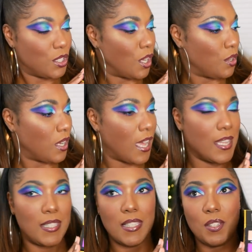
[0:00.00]
So you
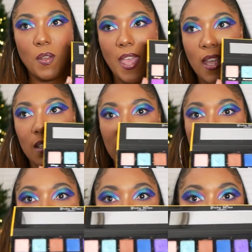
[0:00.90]
guys, let's go ahead and
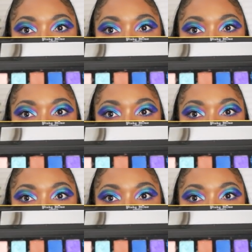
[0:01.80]
take a